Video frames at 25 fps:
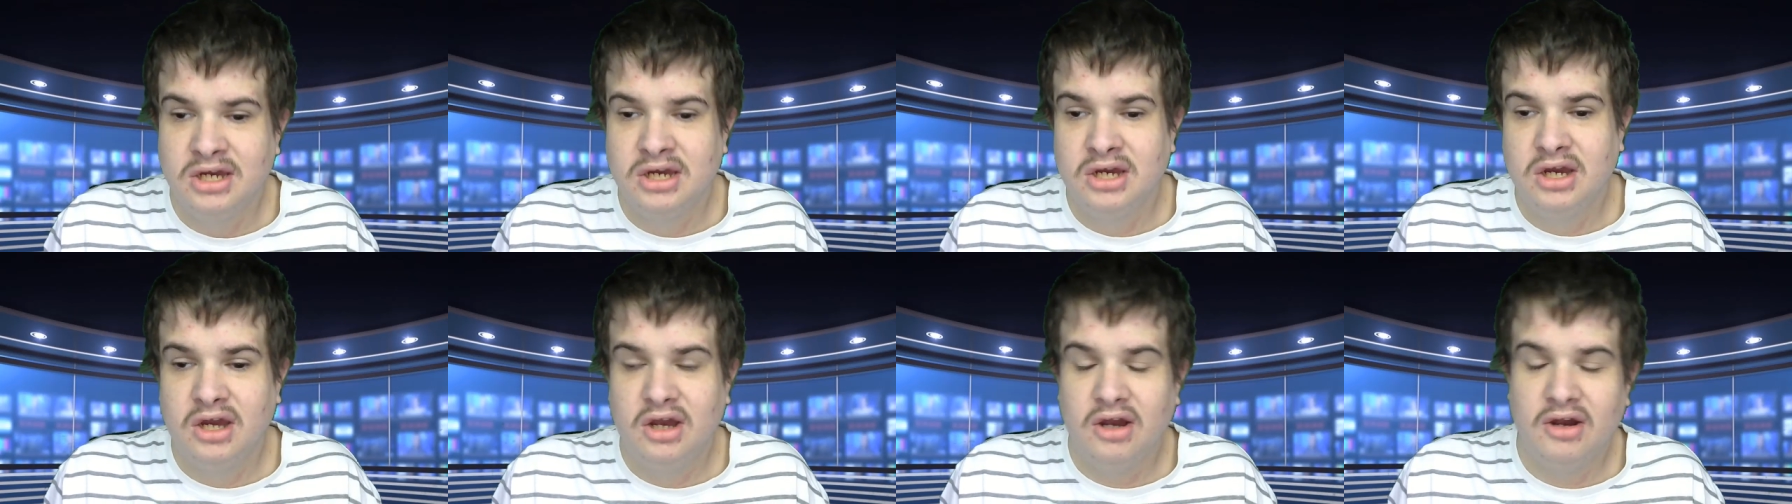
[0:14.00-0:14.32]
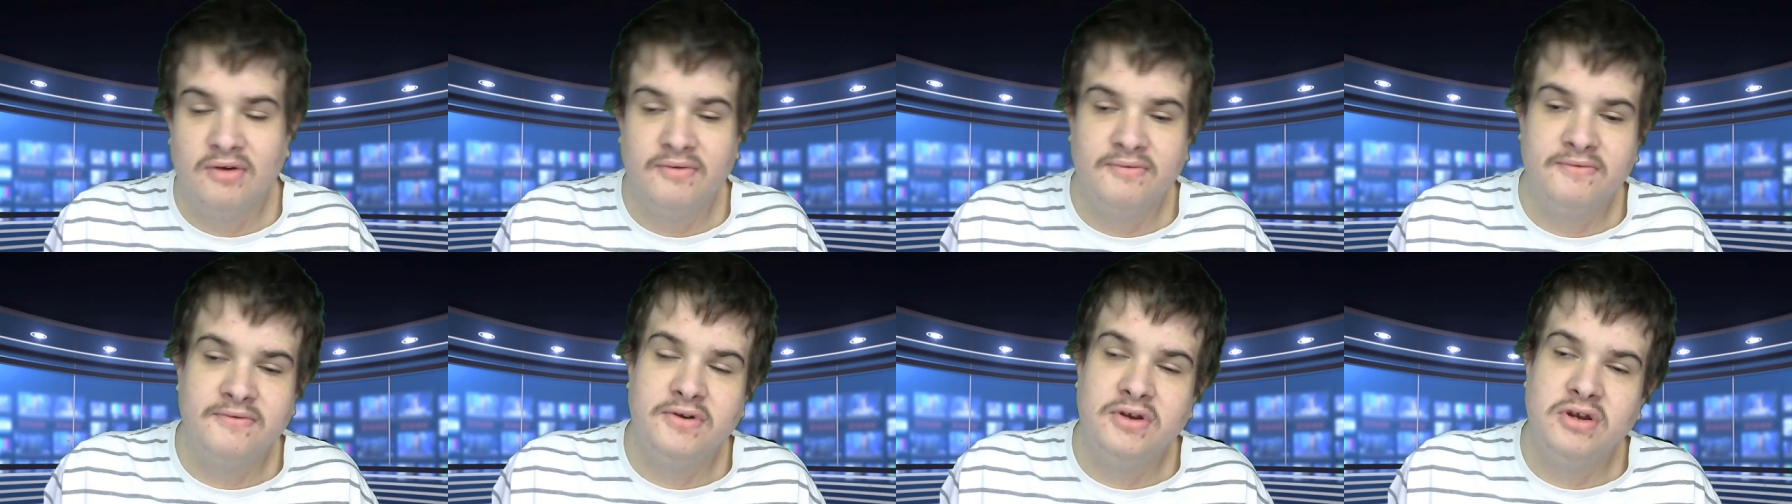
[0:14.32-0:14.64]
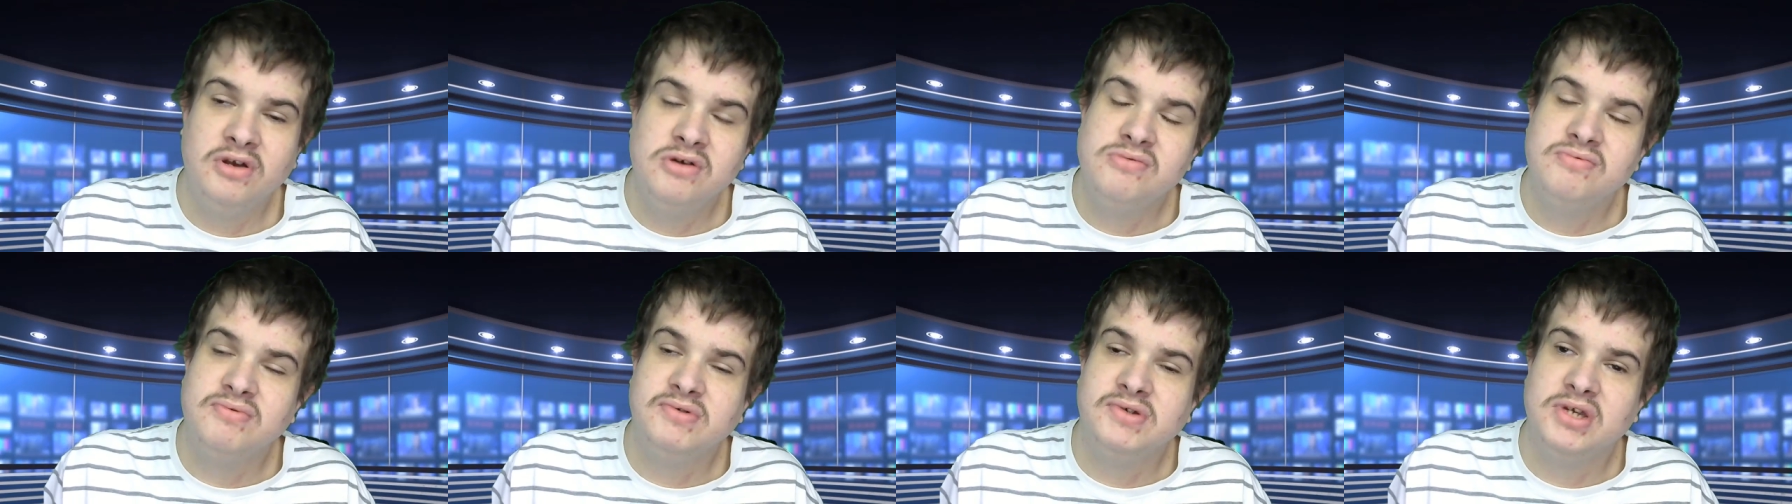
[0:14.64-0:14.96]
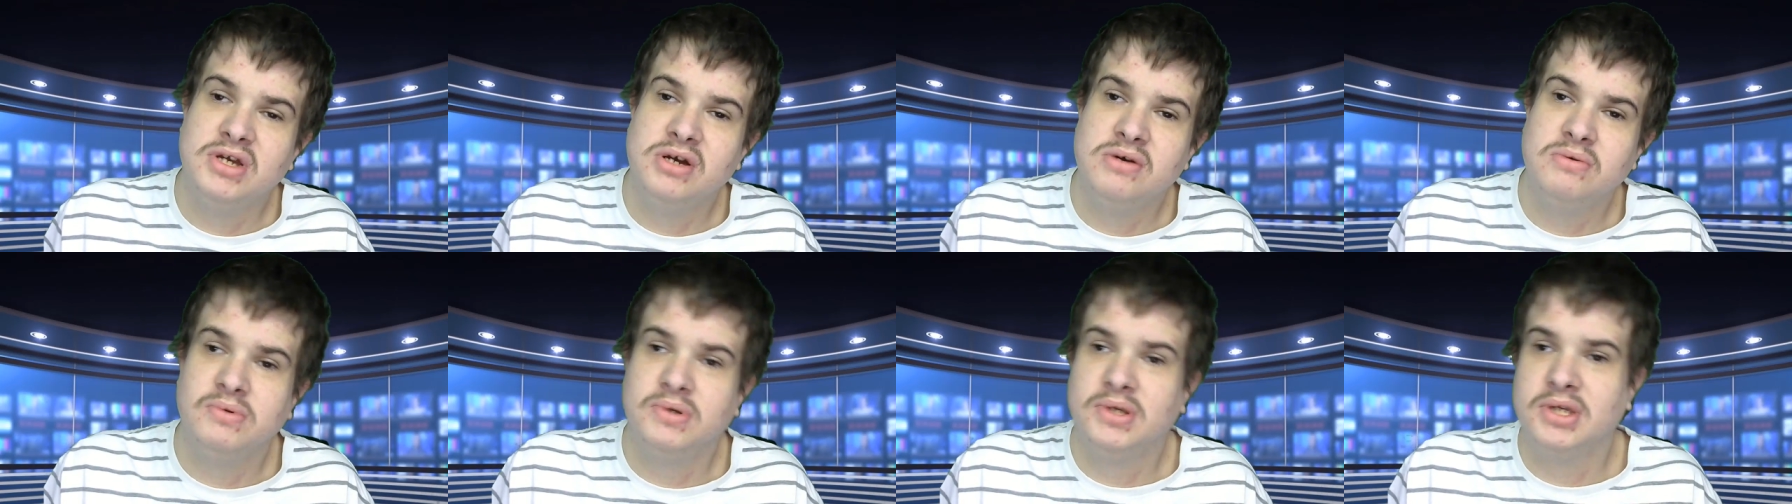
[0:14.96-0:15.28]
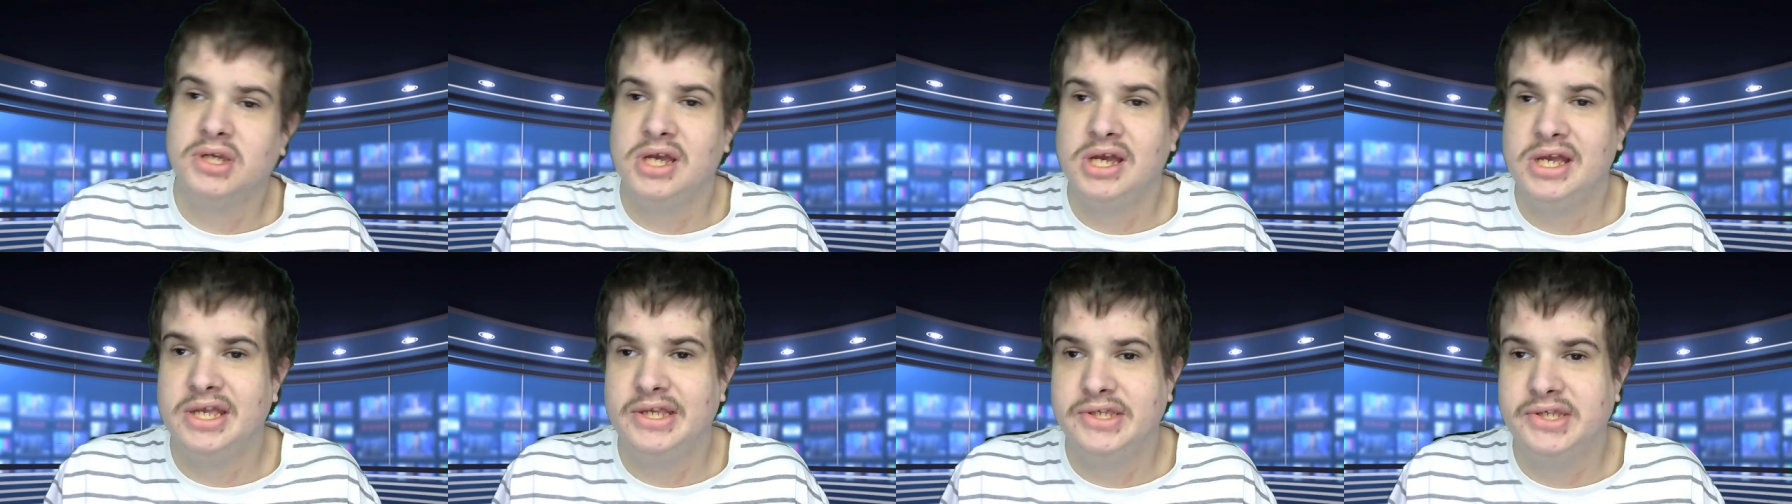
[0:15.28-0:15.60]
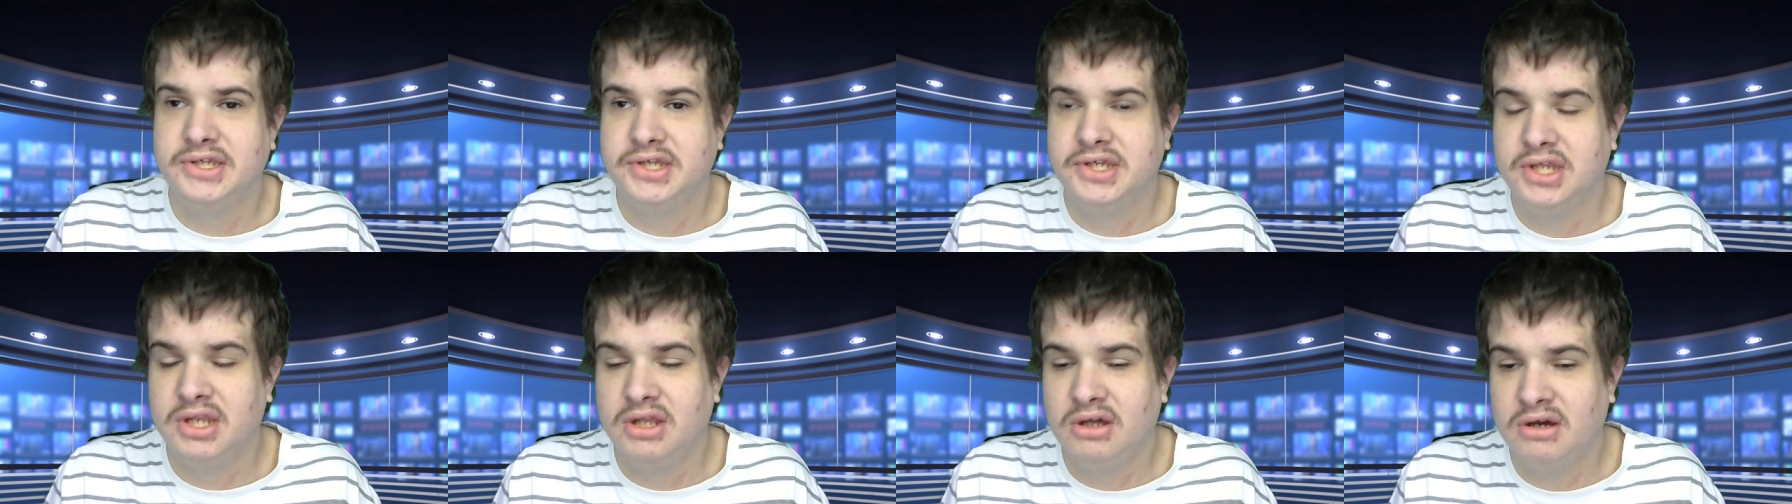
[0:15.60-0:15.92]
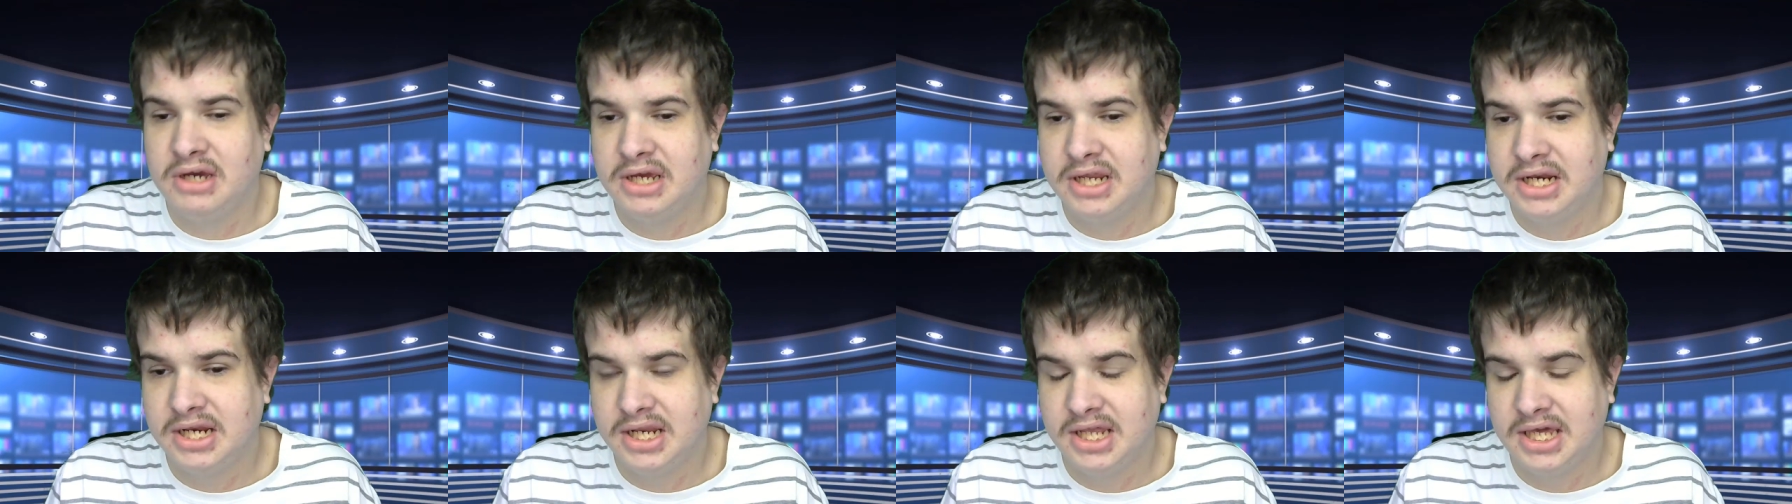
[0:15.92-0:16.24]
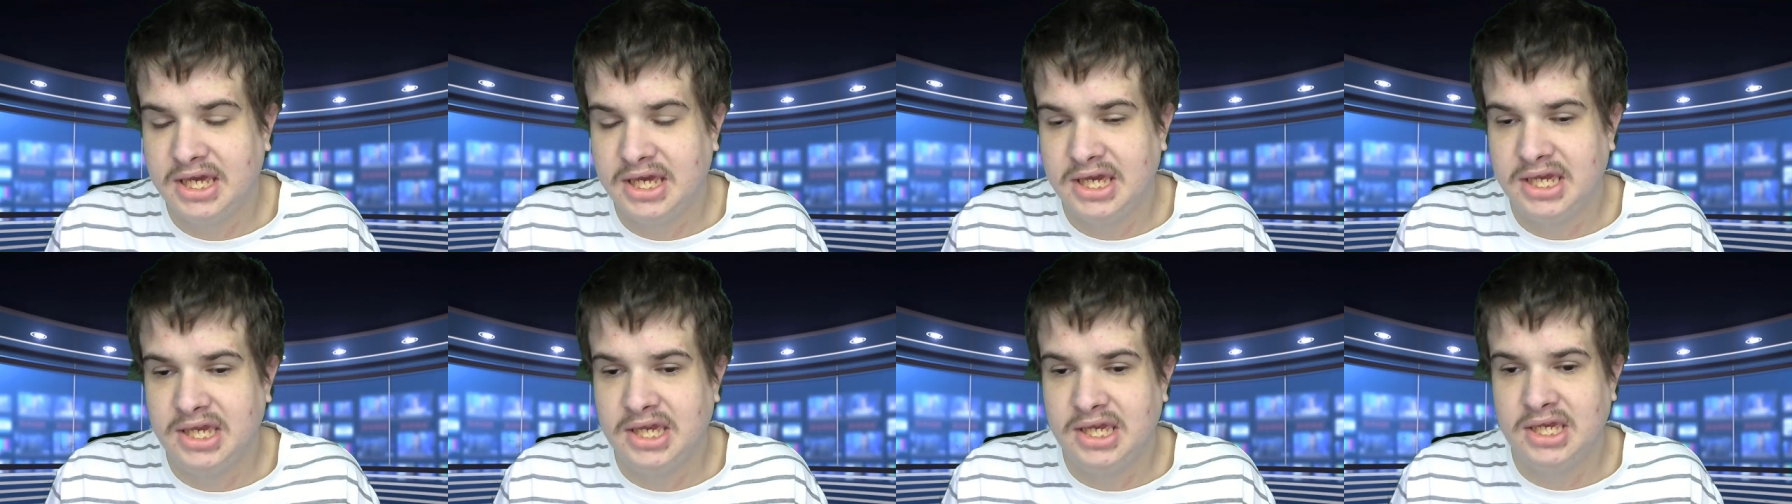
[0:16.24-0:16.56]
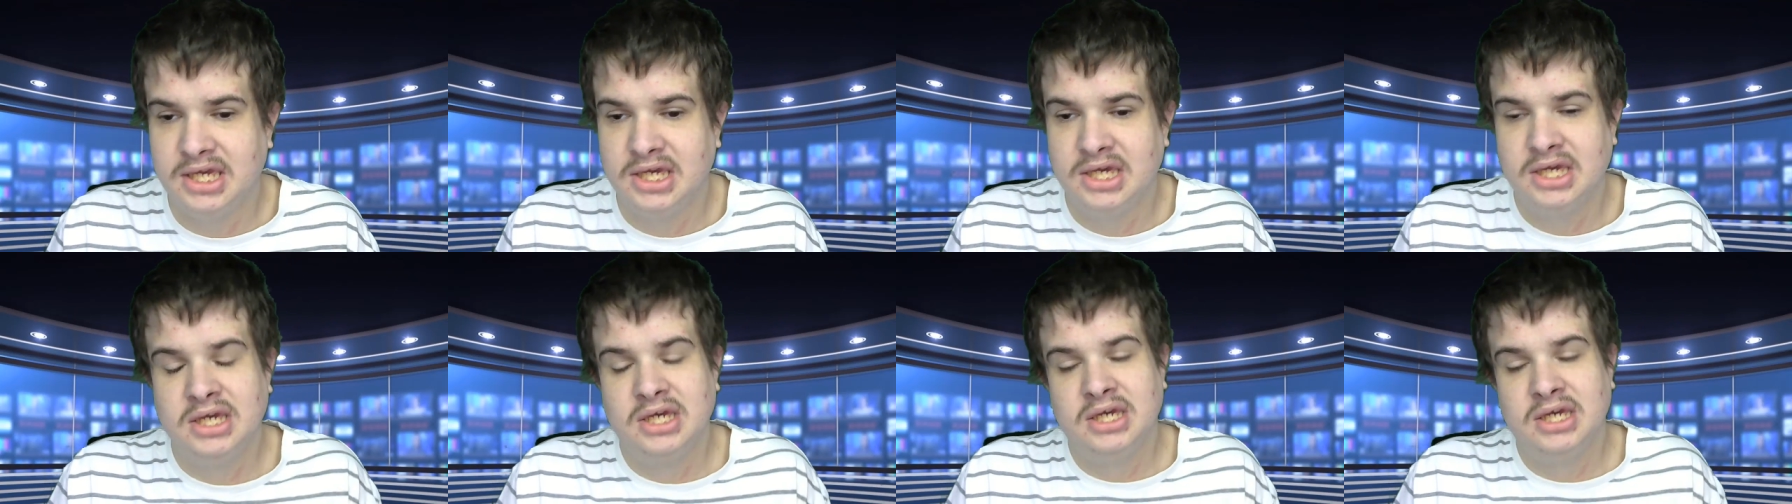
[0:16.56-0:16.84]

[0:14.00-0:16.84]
A few results going slightly